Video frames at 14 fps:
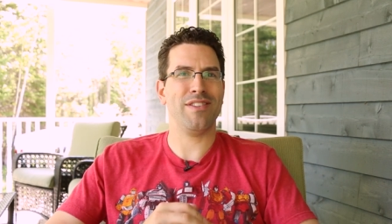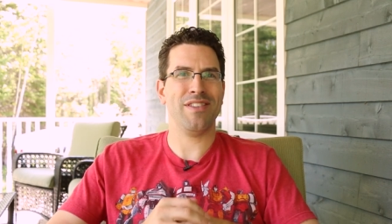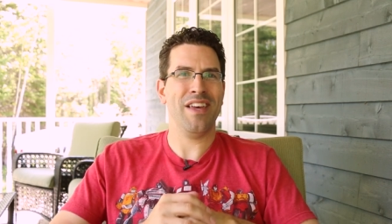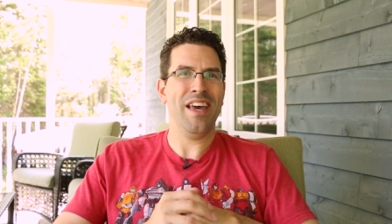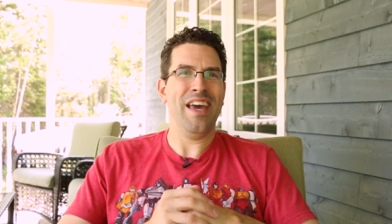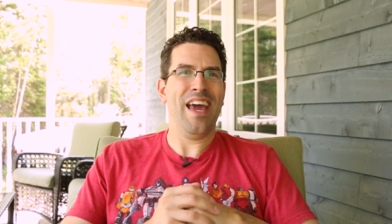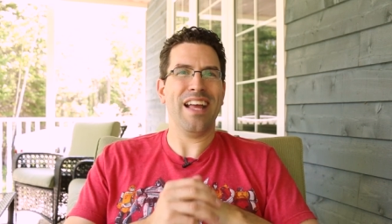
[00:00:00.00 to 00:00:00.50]
It's,
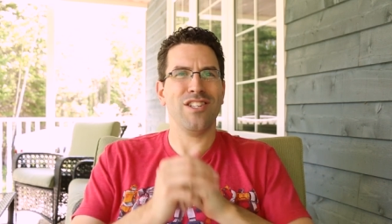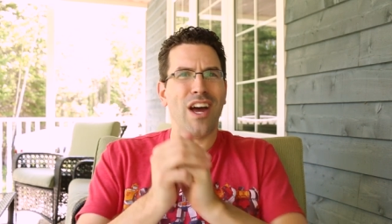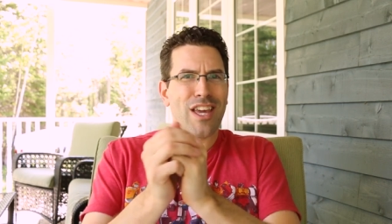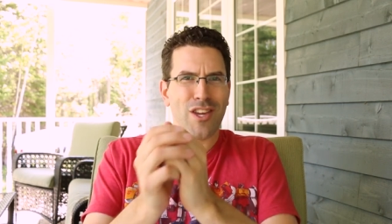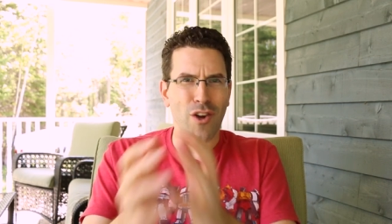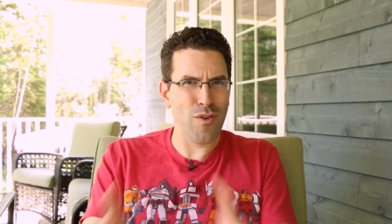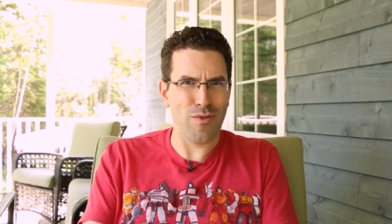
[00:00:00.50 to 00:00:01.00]
it's
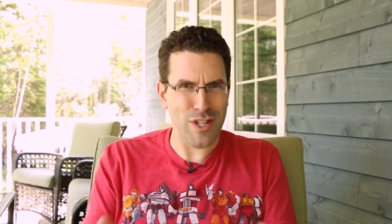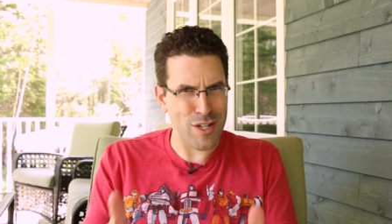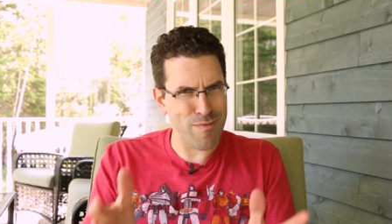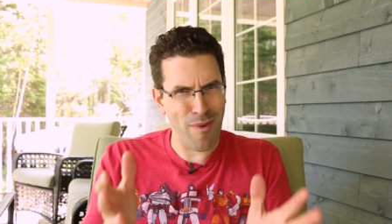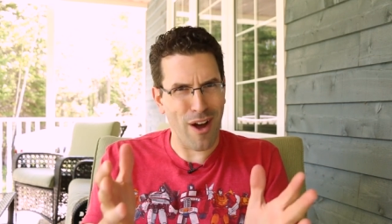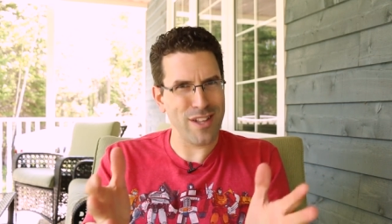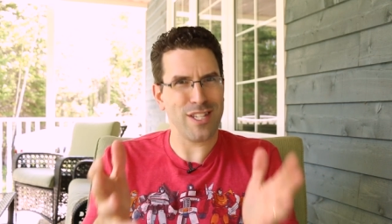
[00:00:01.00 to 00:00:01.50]
not your
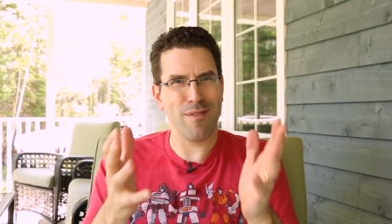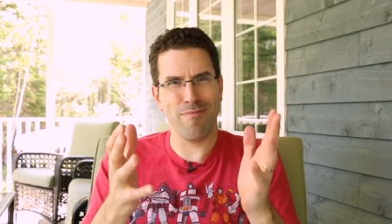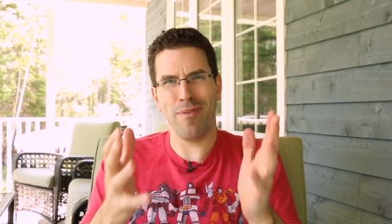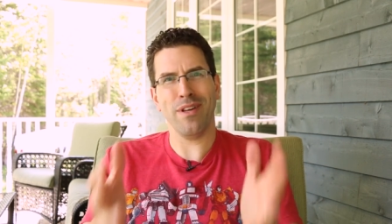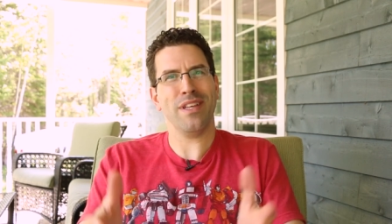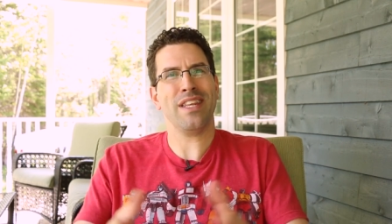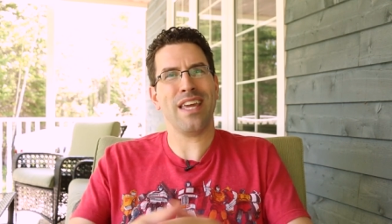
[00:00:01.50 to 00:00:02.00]

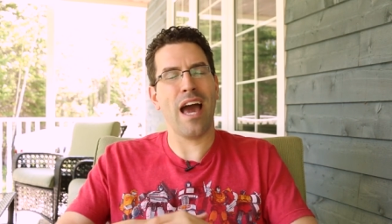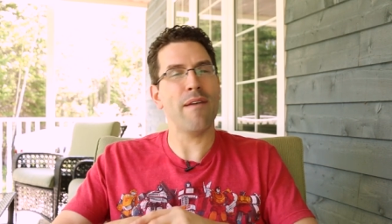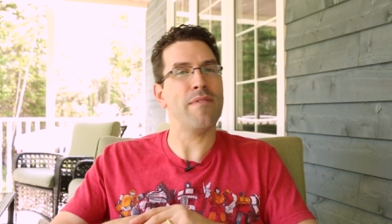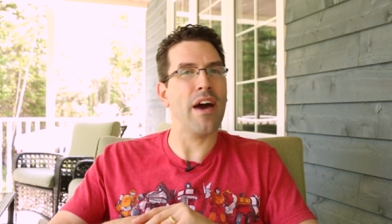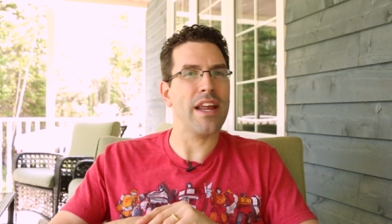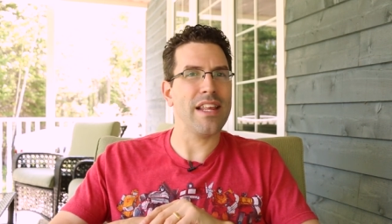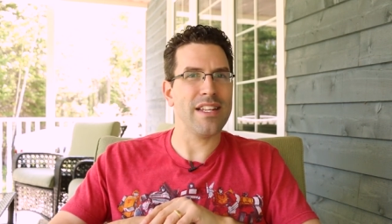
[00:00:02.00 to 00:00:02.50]
responsibility.
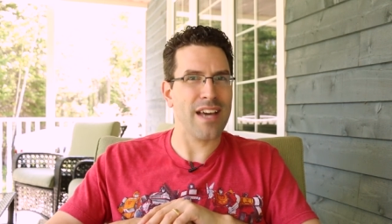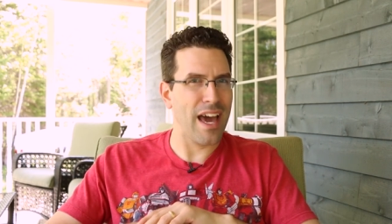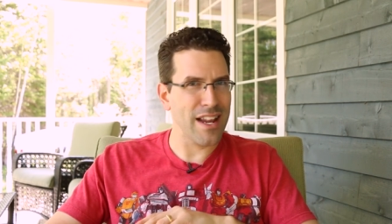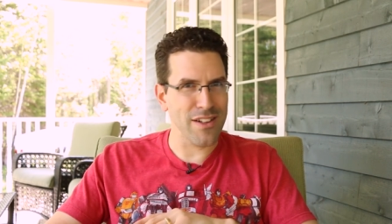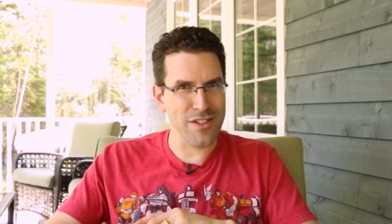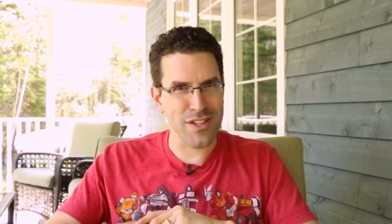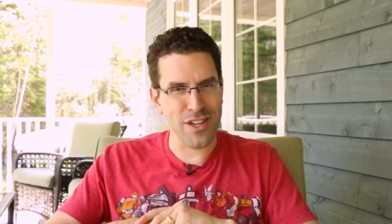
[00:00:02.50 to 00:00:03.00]
I'm not
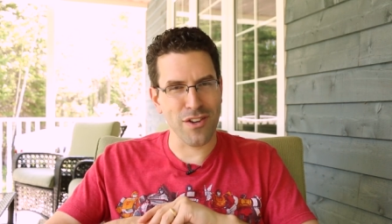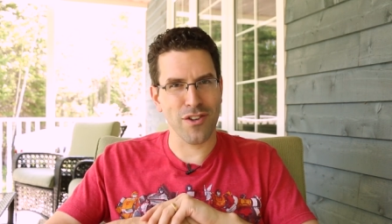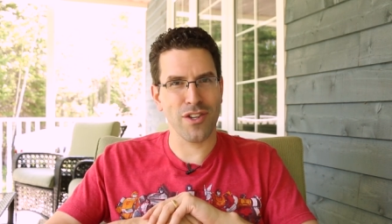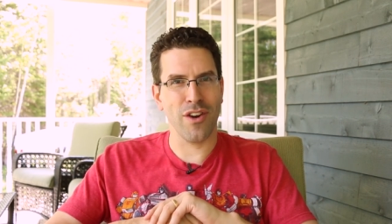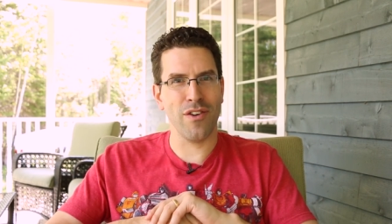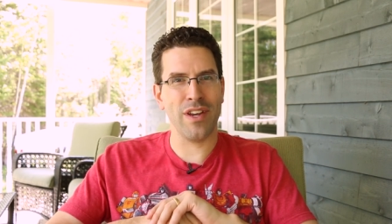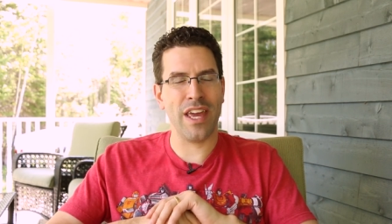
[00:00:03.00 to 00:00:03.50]
entitled to your
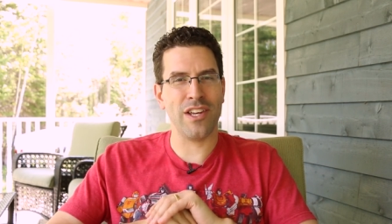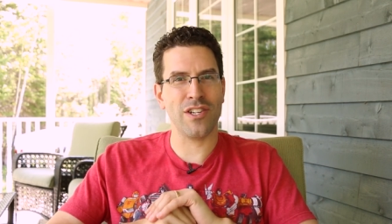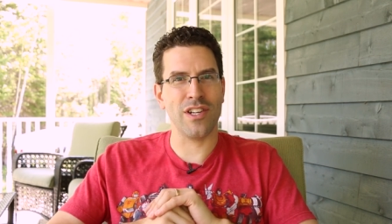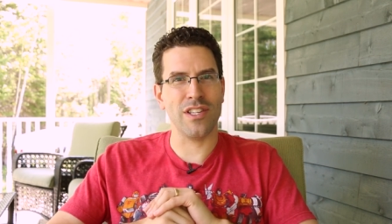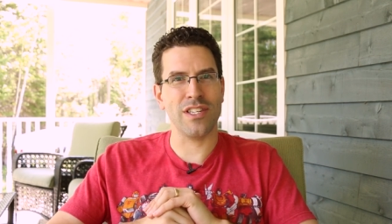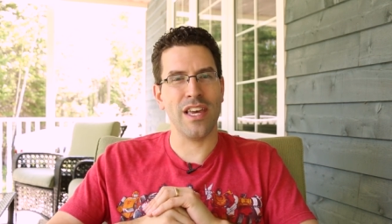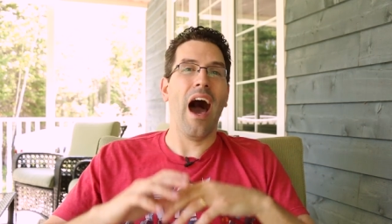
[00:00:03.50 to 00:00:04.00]
donations.